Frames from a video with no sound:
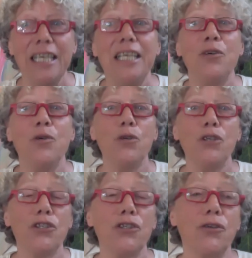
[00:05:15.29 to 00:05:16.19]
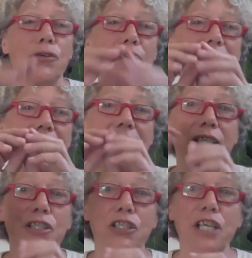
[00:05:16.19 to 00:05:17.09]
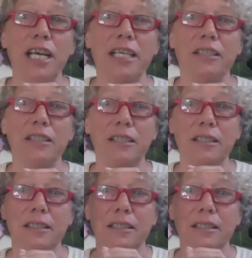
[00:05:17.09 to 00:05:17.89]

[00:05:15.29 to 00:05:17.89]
in order to create a channel